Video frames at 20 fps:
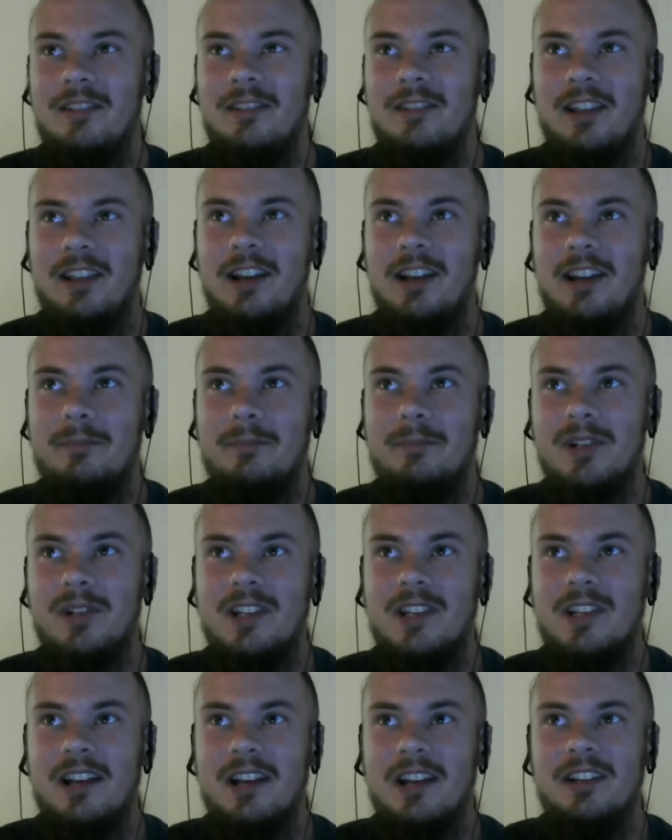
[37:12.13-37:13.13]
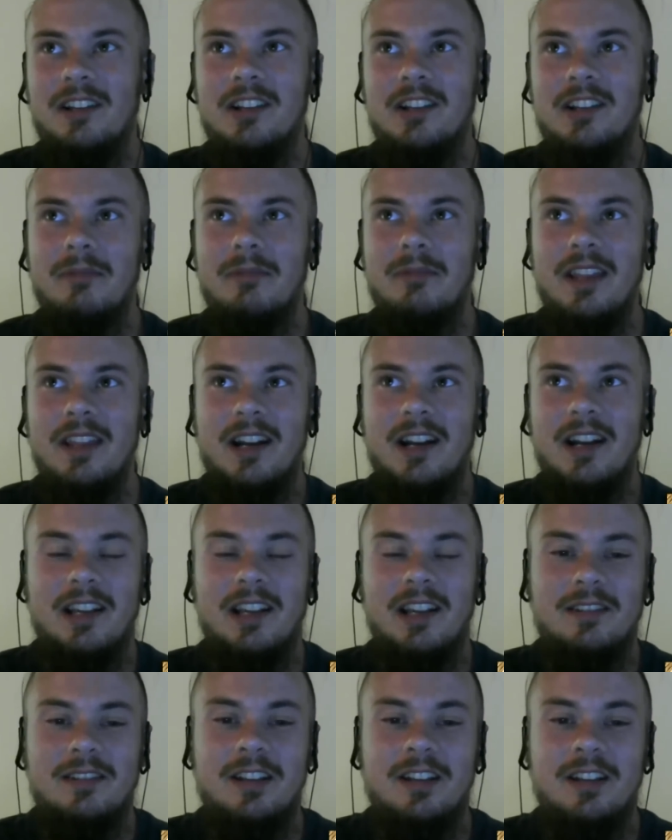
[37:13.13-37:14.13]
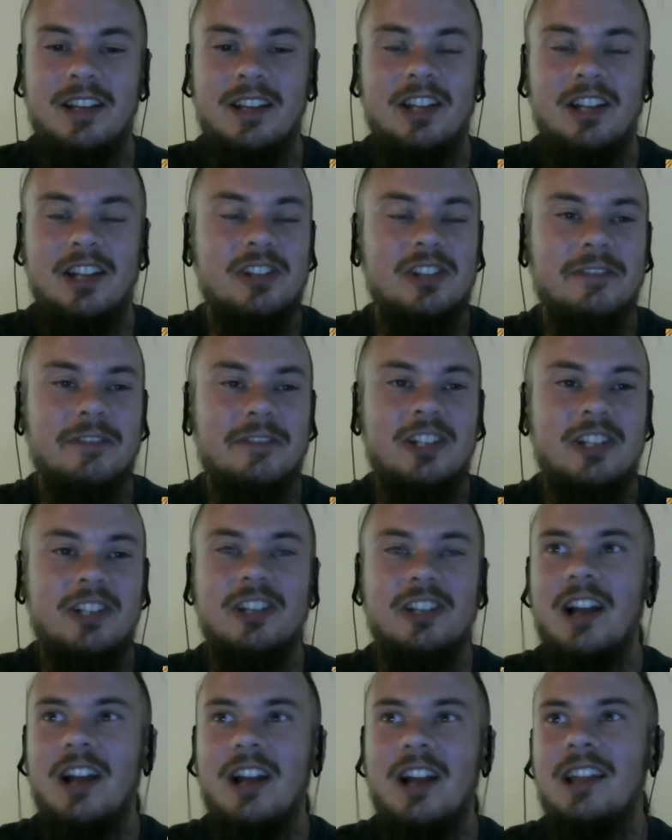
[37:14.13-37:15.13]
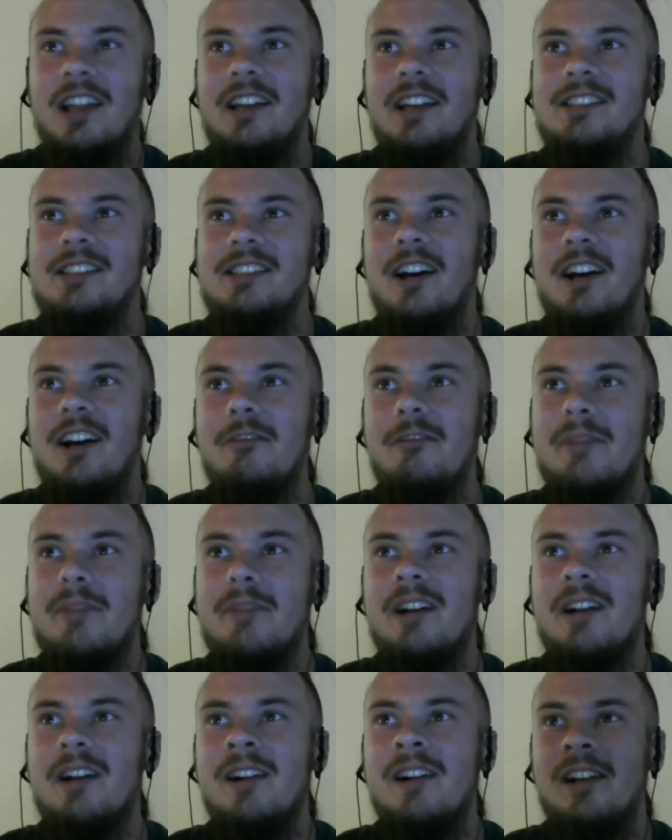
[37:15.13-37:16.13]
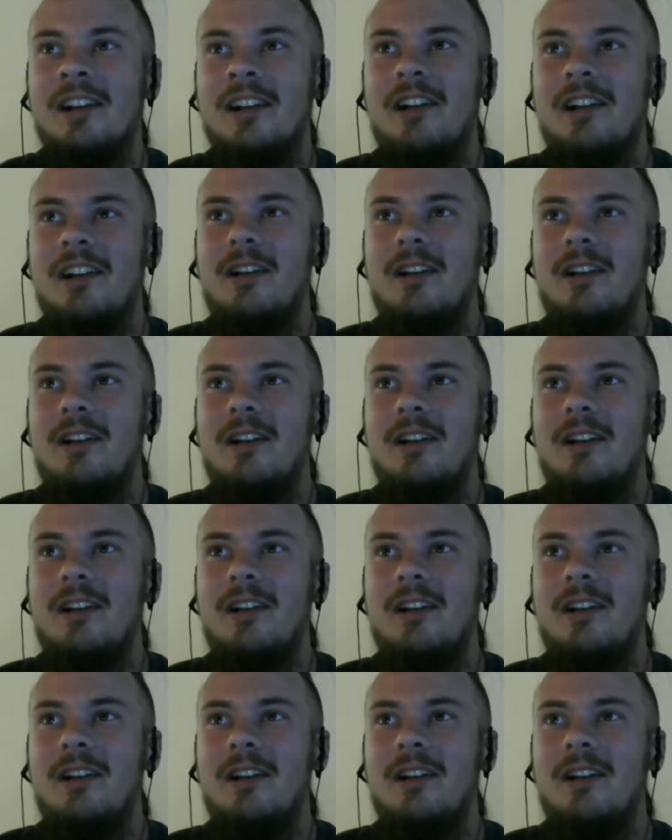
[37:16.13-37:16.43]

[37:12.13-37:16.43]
like personality and the way that I engage in fiction, I like Skyrim better.